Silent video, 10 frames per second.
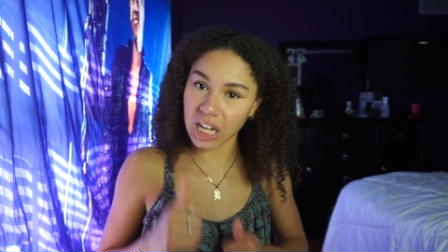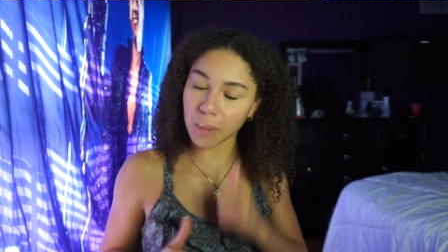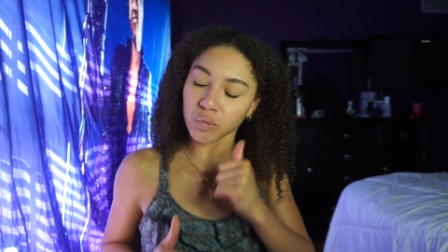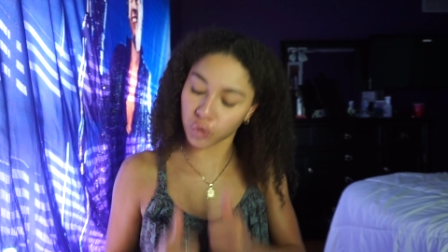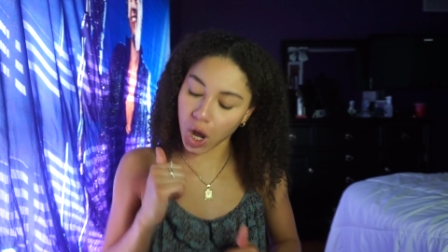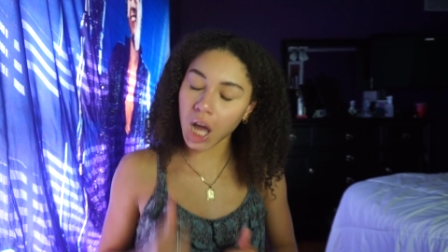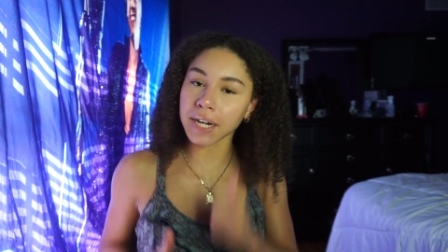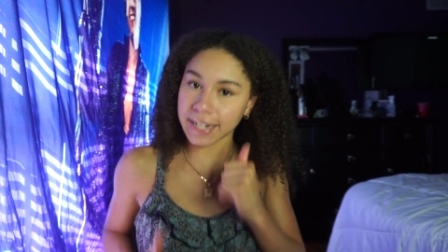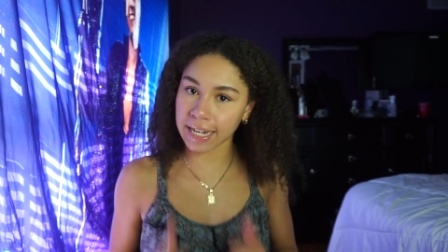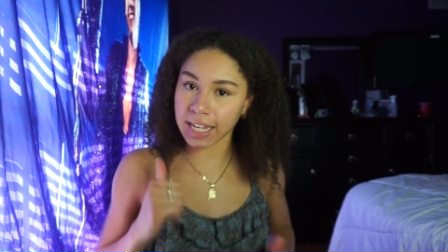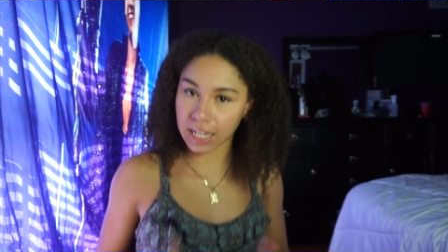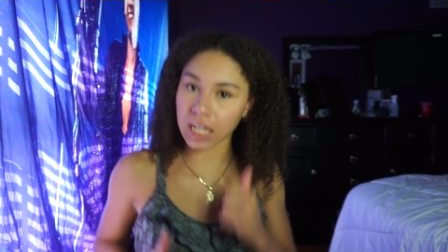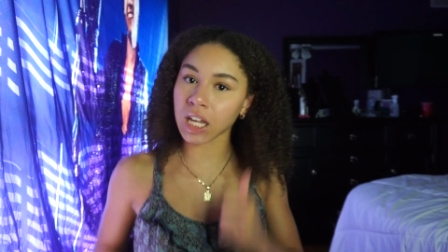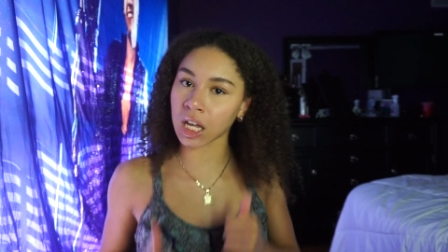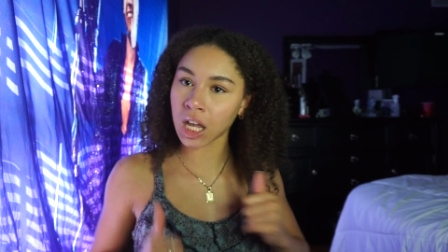like, I'm
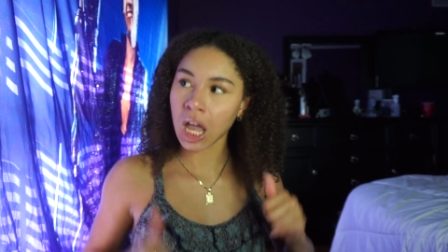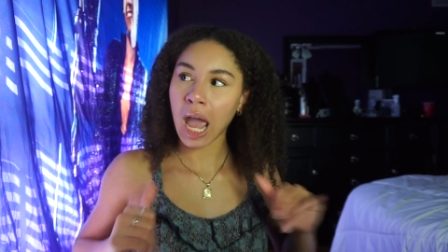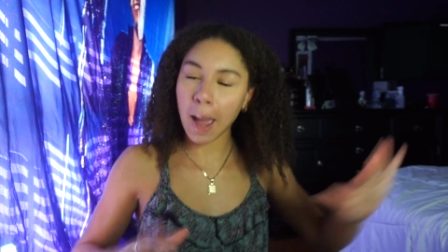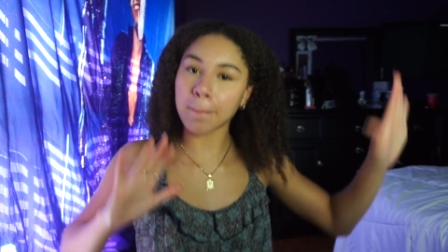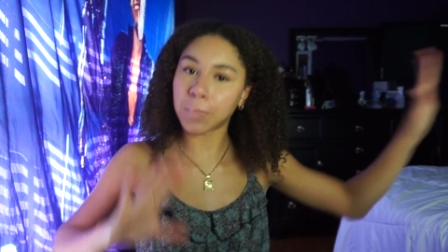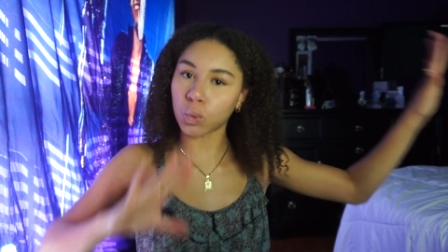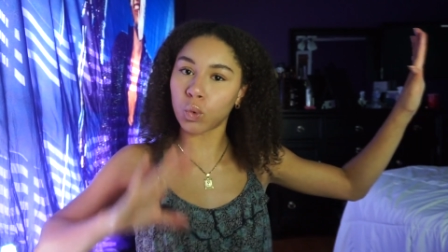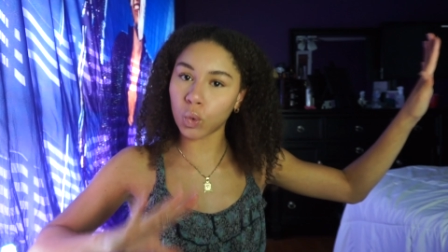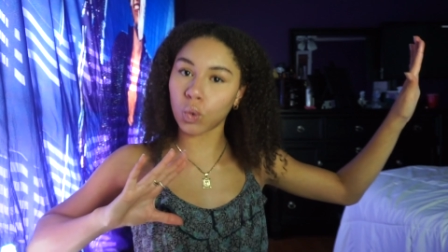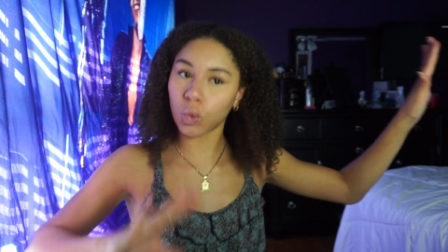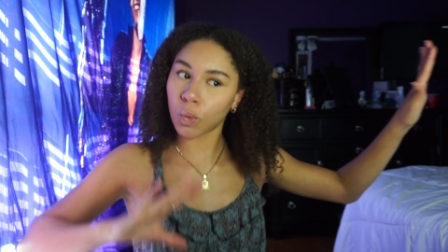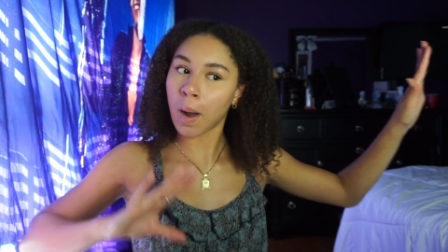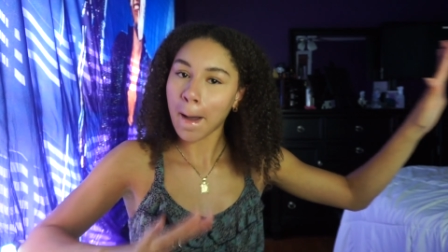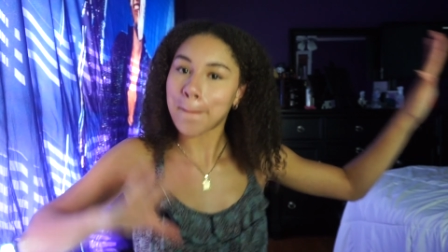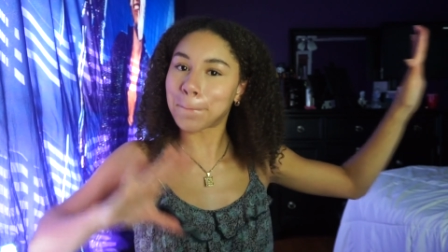running and boo,
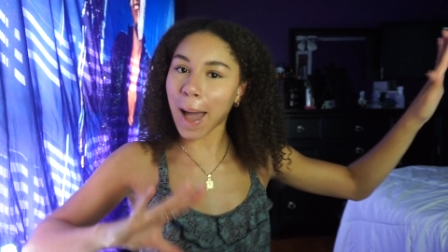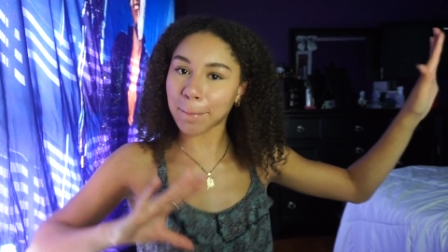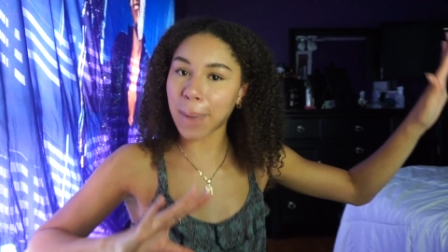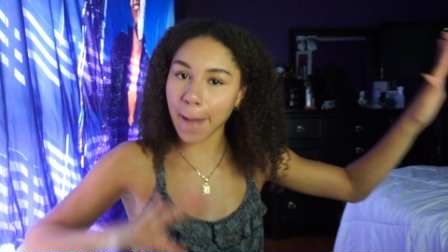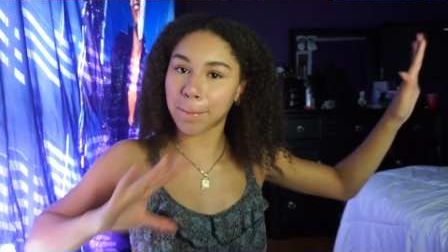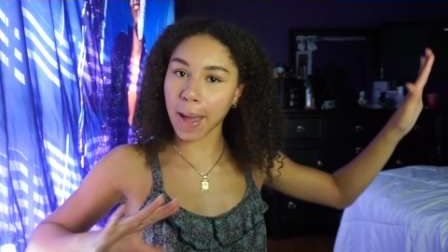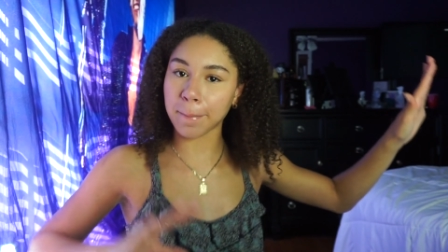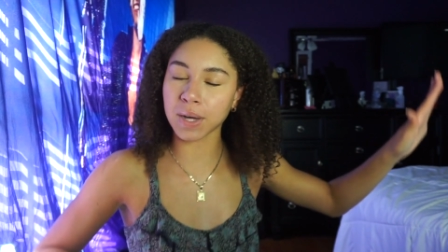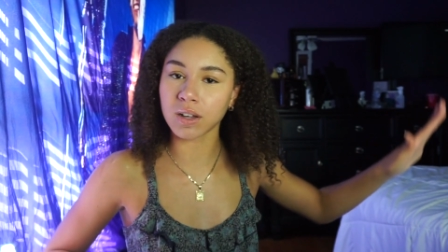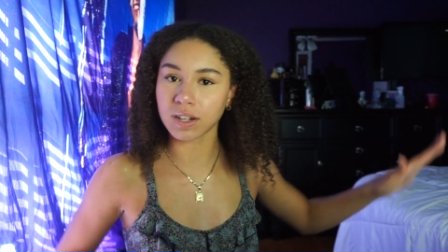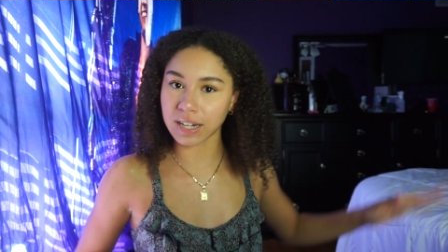bop, bop, bop, bop.